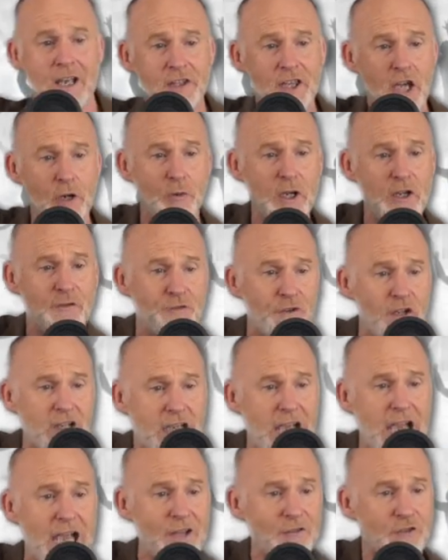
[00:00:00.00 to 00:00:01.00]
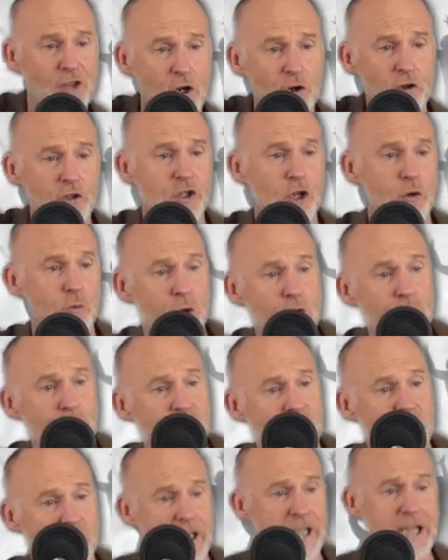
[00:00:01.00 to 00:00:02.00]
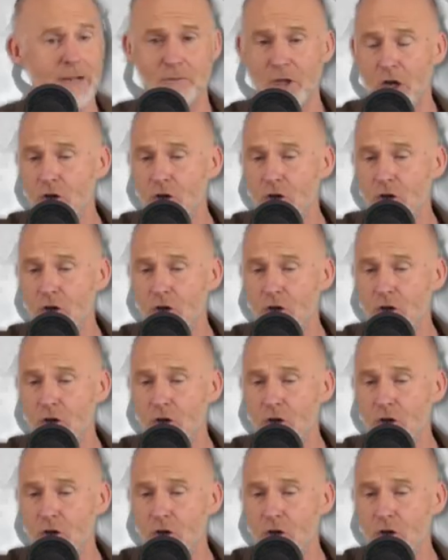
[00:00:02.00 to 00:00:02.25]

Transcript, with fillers: that we forget those that will sleep,